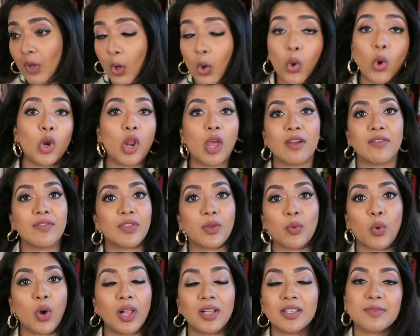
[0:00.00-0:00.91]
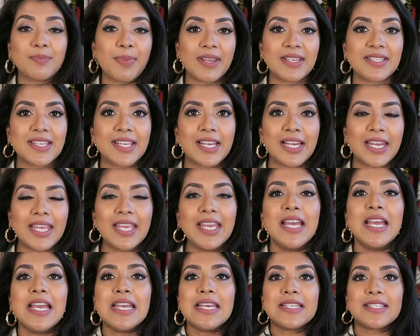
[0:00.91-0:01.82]
all over the world
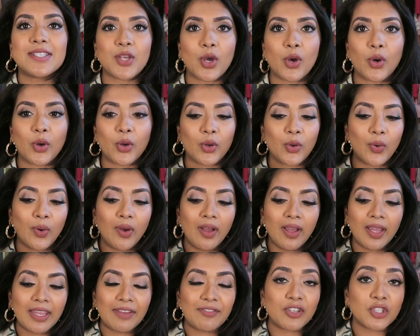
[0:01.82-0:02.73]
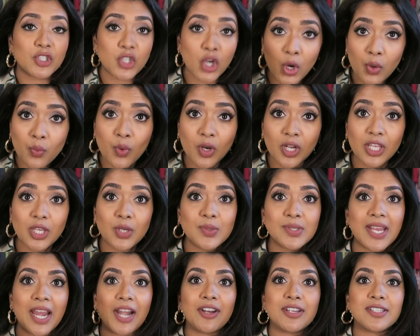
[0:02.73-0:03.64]
basically. So if you don't want to
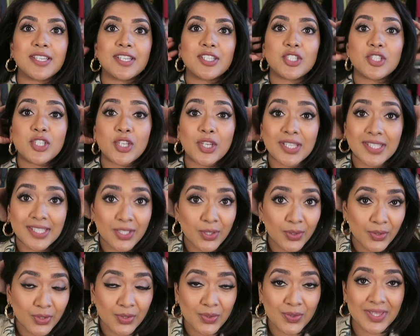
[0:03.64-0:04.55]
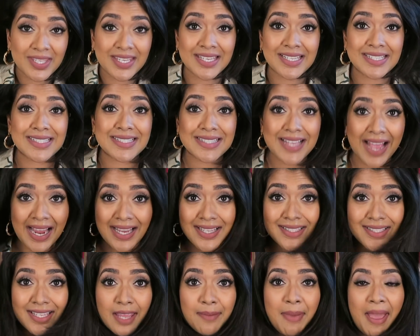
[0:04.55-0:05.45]
use hair extensions, you can still do the
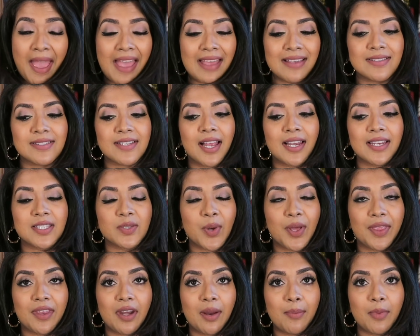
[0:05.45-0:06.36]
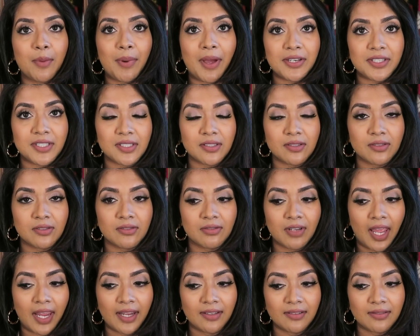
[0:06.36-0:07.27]
exact same hairstyle as well that I'm about to
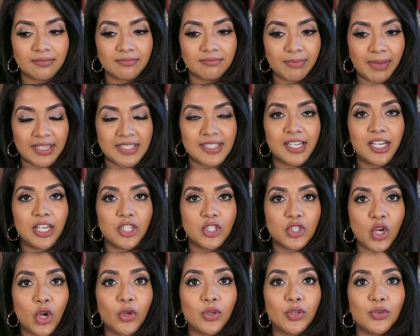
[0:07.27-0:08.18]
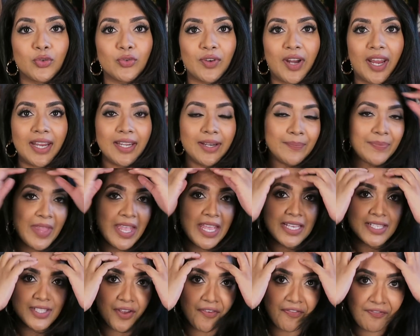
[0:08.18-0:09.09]
like basically show you, right?
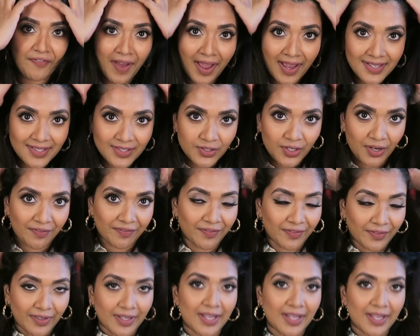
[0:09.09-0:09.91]
So first off,